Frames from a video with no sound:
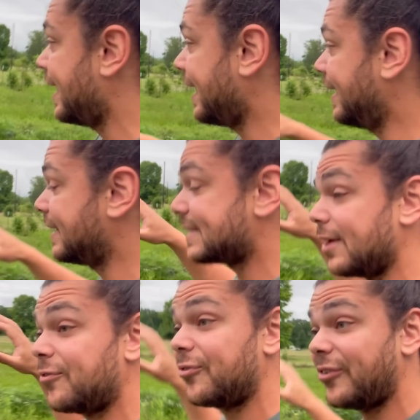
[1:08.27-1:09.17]
It is a
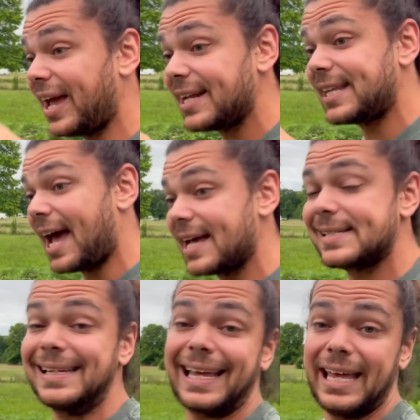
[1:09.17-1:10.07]

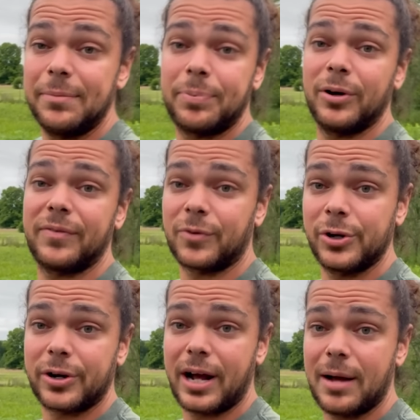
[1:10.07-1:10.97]
fantastic input for
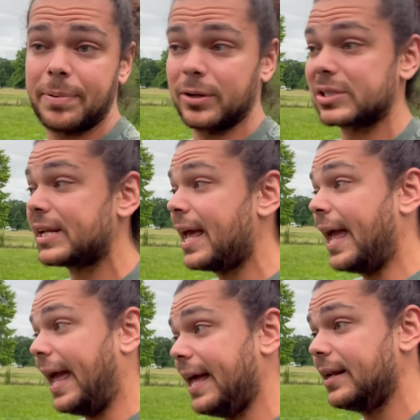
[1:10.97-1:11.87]
your compost.
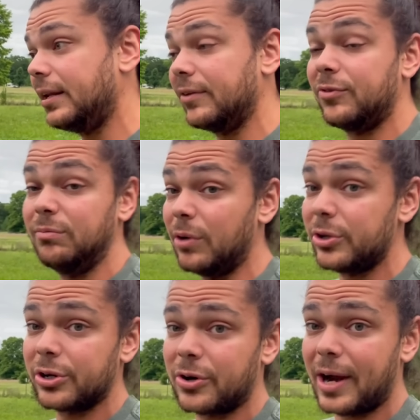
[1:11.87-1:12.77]
And if you mow
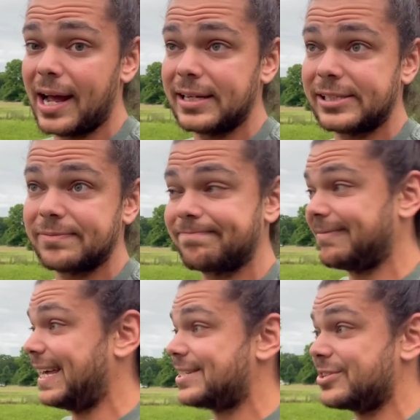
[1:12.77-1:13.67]
your grass,
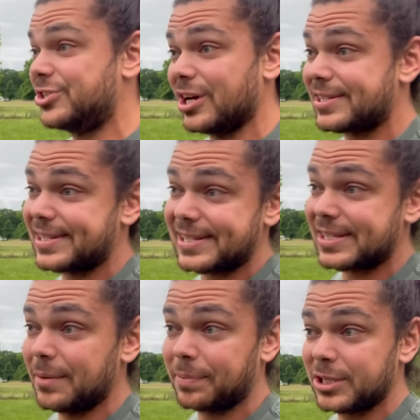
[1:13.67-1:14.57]
it's just as
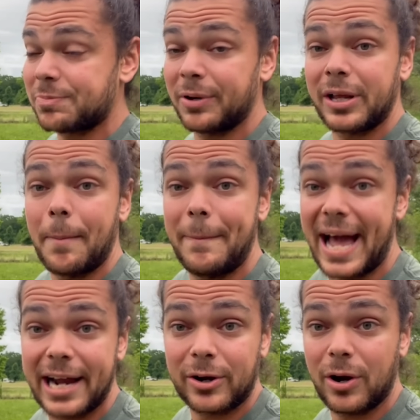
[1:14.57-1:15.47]
simple as putting a
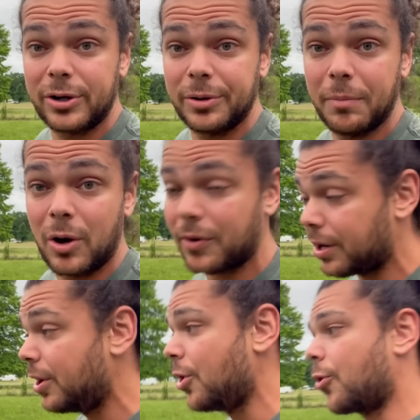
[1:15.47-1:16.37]
bagger on your mower
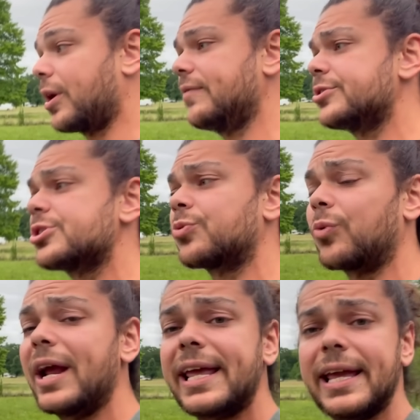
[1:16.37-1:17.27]
or even just
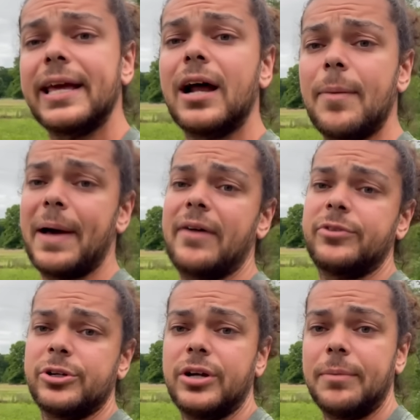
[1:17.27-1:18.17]
raking it up after
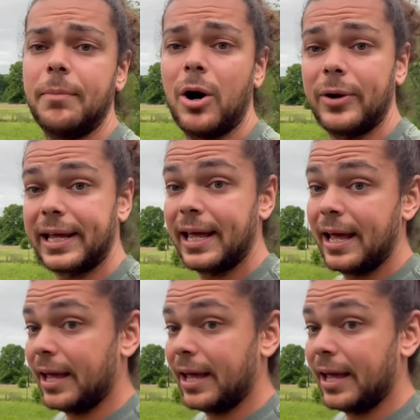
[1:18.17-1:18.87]
you're done mowing.